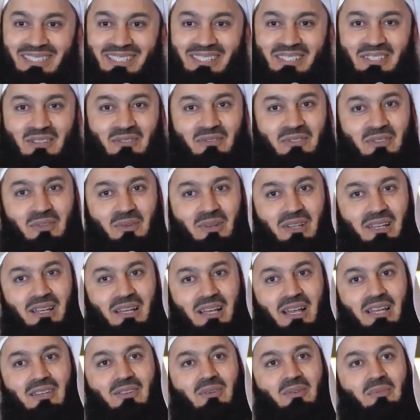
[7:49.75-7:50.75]

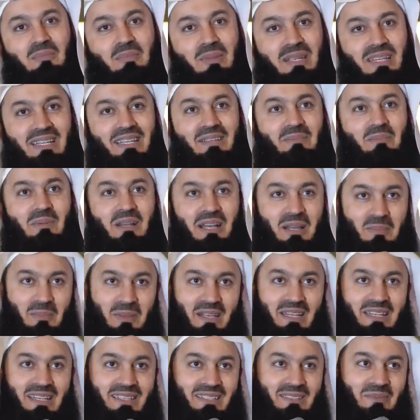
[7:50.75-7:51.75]
Astaghfirullah. I don't mean it, but I
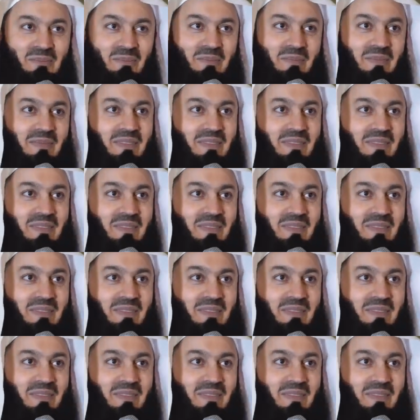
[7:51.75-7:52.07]
mean it.